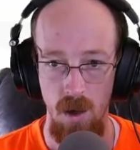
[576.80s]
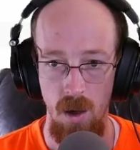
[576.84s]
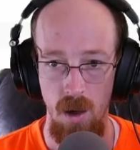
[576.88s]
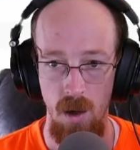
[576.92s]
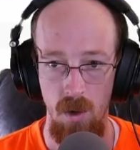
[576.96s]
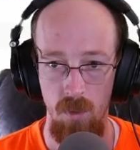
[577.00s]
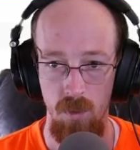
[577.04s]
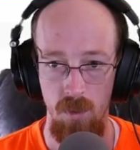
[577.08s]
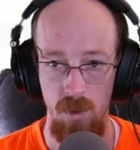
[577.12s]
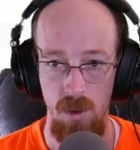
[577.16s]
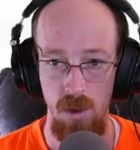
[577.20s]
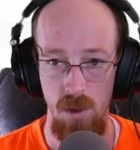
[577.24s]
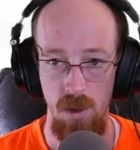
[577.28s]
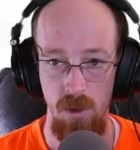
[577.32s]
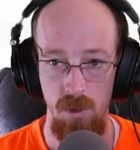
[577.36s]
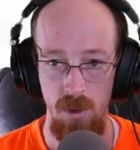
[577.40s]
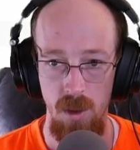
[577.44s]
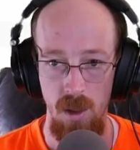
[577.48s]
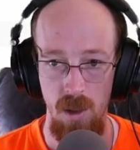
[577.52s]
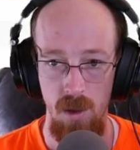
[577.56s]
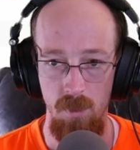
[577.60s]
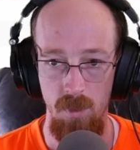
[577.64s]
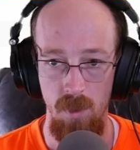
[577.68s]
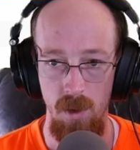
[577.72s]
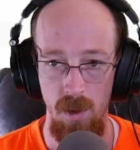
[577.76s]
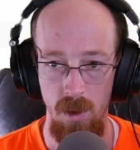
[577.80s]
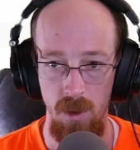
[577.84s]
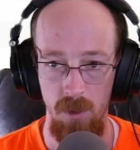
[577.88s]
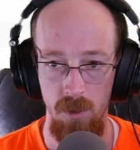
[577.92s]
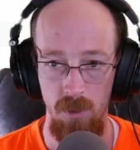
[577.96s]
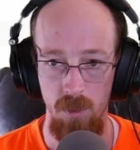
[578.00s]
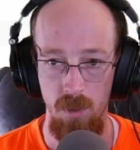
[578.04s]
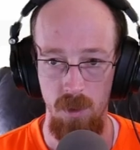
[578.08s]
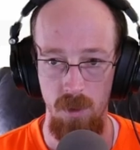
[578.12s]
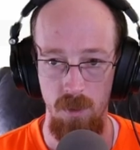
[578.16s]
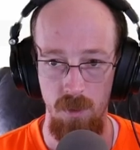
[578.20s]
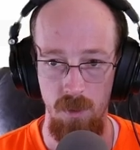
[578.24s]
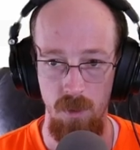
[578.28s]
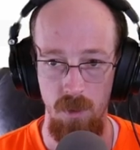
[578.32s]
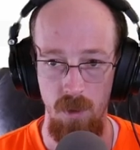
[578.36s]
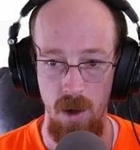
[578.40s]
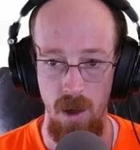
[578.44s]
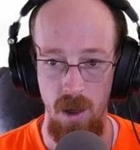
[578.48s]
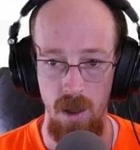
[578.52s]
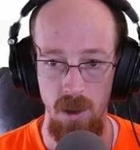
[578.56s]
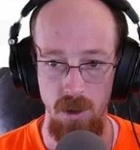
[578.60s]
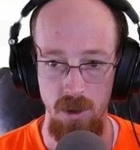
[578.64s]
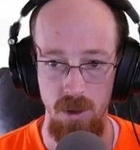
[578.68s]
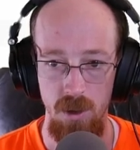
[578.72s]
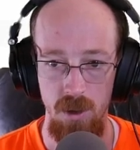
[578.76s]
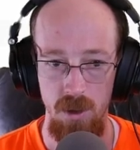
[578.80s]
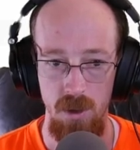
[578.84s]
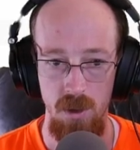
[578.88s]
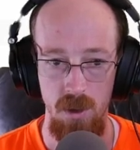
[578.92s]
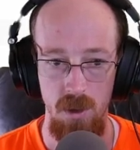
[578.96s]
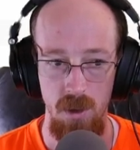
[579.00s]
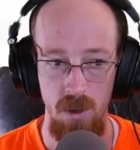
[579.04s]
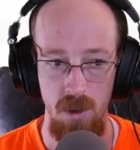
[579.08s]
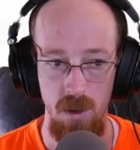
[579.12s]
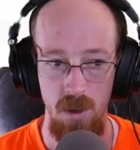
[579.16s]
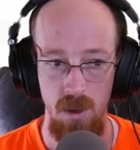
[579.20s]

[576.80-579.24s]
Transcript: not relocate, but let's refresh.